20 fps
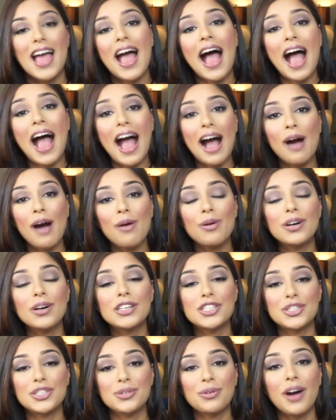
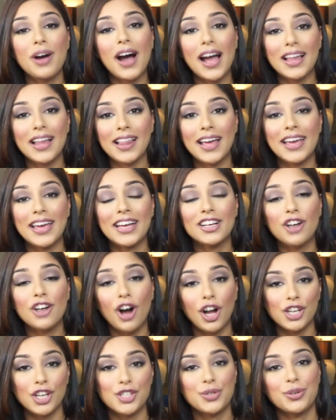how to highlight and
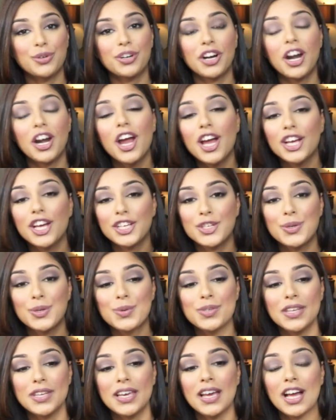contour
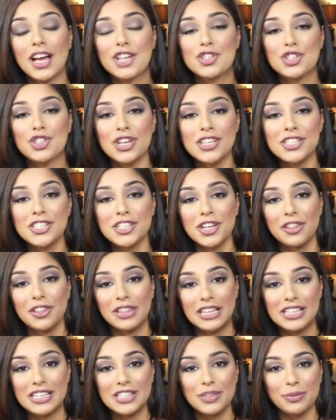using just
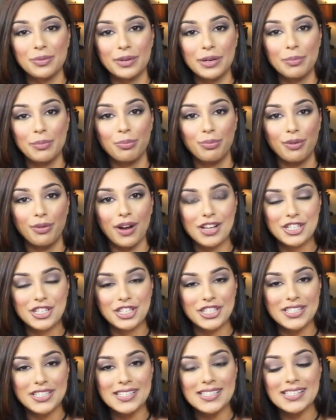these 3
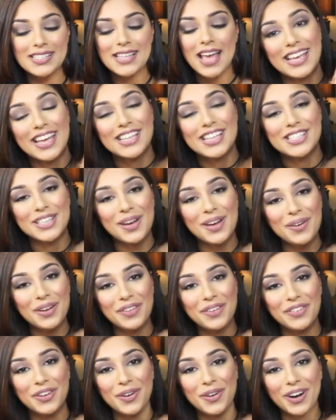brushes. So
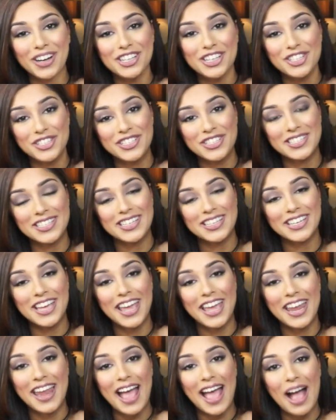if you are interested
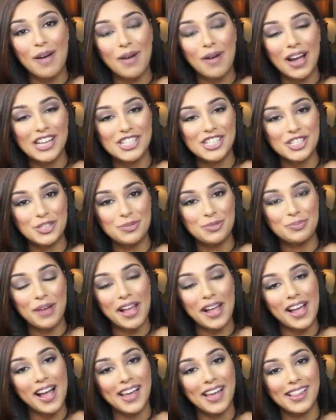in how I do
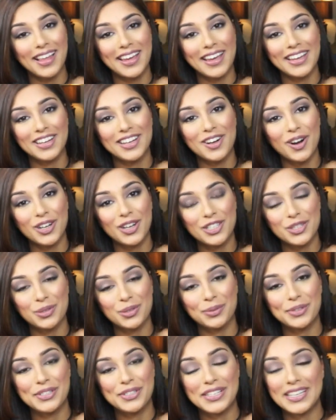my highlight and
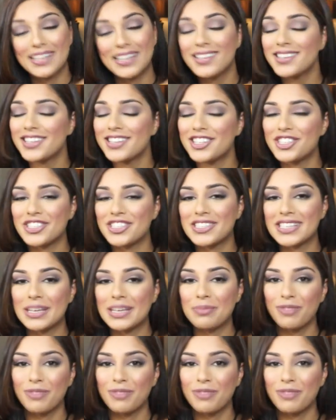contour routine, then just keep